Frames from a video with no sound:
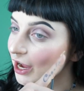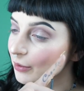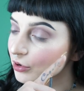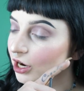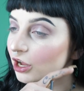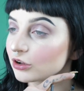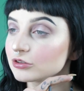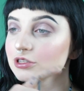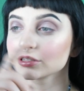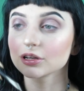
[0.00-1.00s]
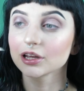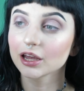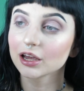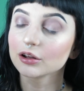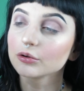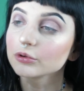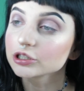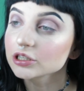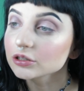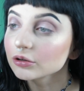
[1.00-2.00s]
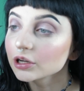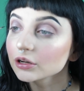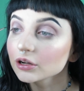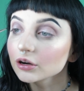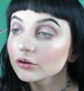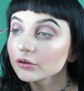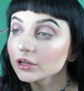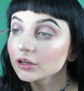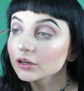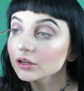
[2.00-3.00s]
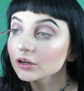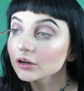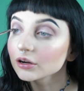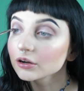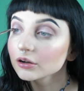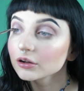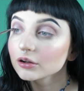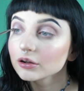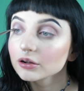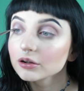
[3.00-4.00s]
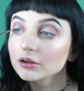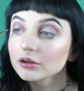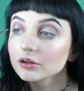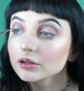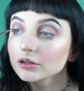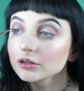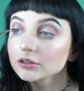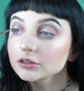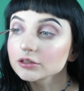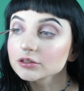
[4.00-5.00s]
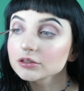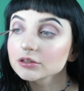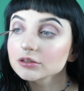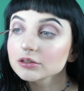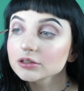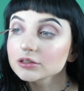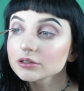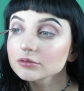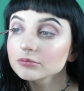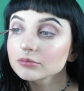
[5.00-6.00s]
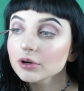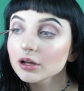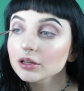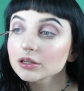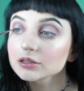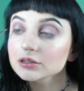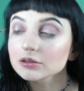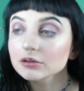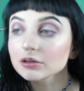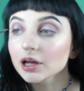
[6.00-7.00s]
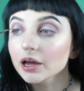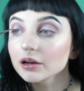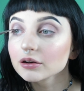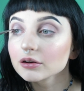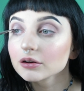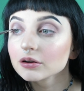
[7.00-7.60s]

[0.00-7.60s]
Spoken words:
eyebrows, and we're just going to go in here and just the smallest little line.